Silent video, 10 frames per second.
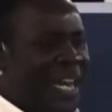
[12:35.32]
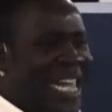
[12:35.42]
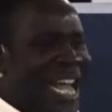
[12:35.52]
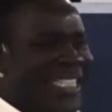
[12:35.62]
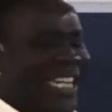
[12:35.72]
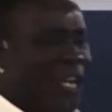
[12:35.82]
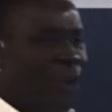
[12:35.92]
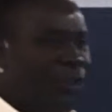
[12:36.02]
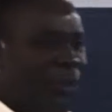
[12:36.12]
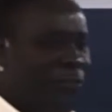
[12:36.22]
But he has a
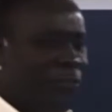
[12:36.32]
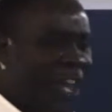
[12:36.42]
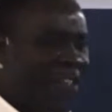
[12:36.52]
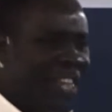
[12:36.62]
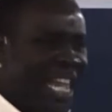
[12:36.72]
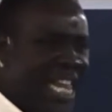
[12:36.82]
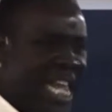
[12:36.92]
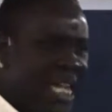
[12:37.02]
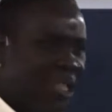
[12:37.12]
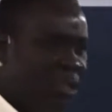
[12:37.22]
lot of faith in
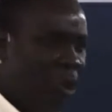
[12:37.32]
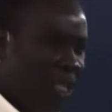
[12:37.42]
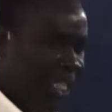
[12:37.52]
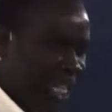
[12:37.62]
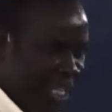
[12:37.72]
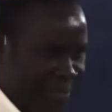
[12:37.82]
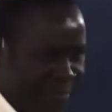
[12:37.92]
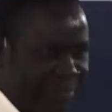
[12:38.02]
his doctor.